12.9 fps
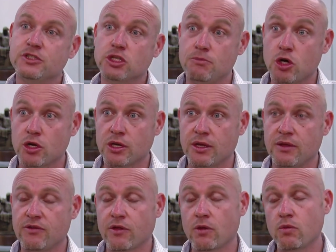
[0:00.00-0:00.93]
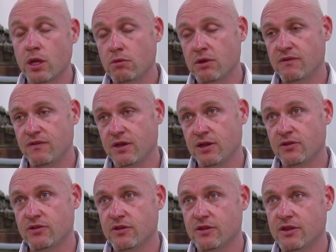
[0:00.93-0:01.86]
commodity, so where we fit
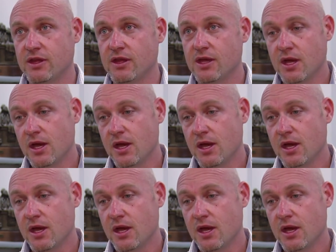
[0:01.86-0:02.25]
into the